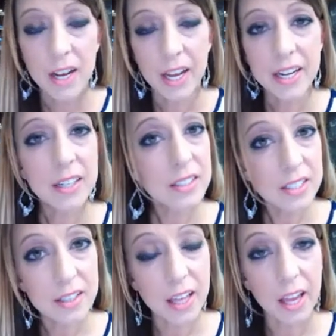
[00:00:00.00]
And here's
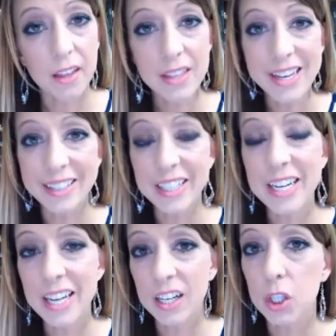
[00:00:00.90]
the thing, the
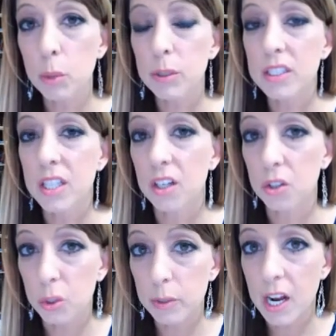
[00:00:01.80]
elite and globalists and
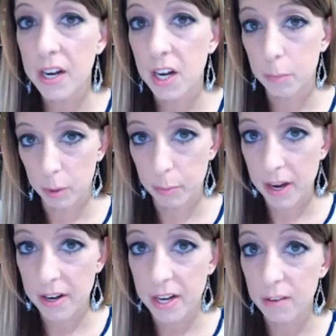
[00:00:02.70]
Illuminati are
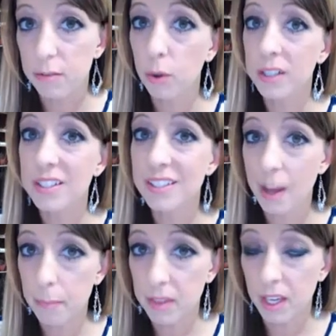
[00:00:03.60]
preparing for
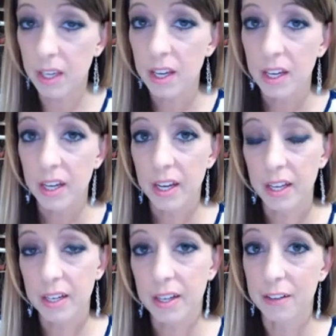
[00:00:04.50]
something.
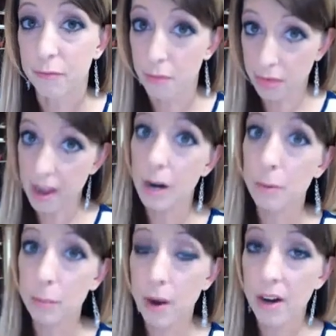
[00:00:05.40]
And if they're
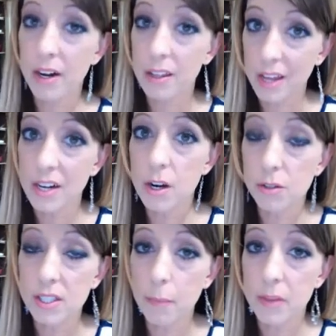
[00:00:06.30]
preparing, they know
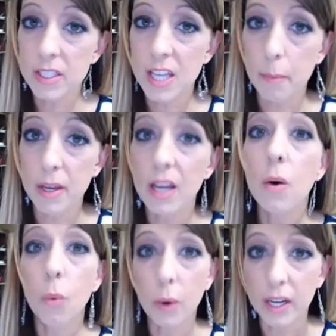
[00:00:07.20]
something's coming.
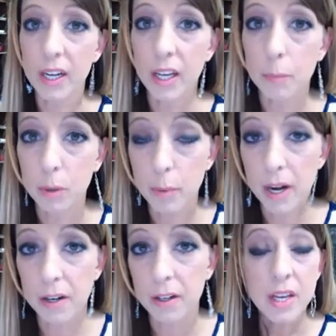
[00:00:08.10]
We need to get
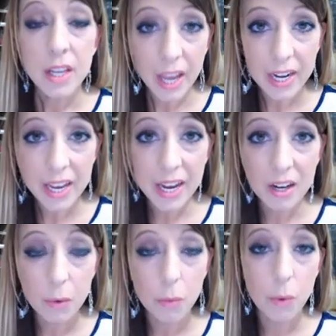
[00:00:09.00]
prepared.
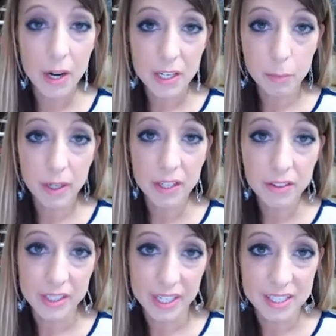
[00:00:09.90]
Anyhow, wanted to bring you
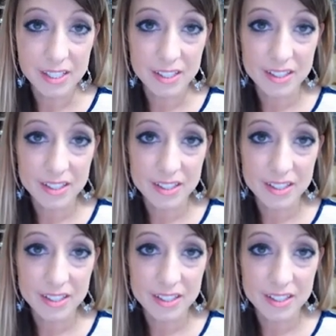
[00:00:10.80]
the latest.